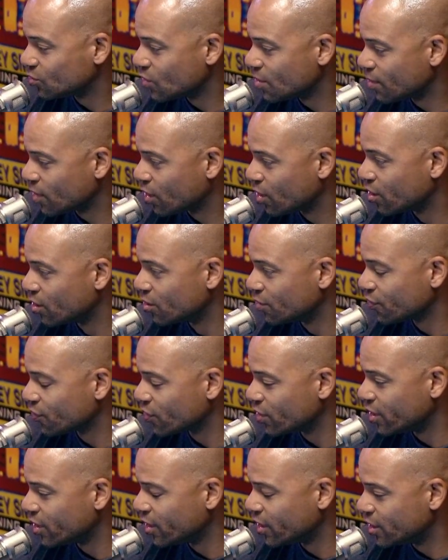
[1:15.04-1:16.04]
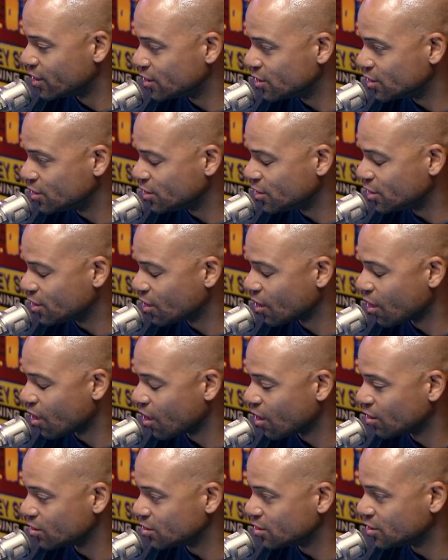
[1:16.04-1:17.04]
with my girlfriend, and she
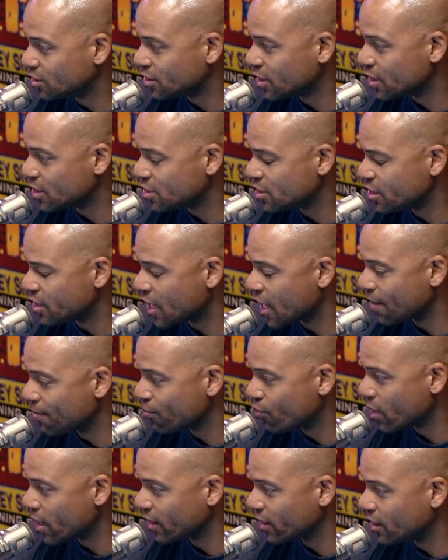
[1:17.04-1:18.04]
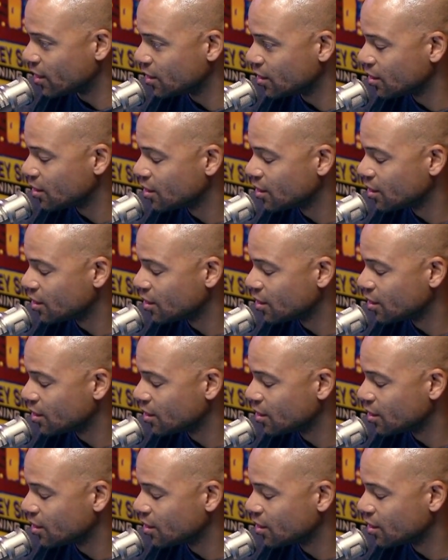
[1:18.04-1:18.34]
called and said she got pregnant.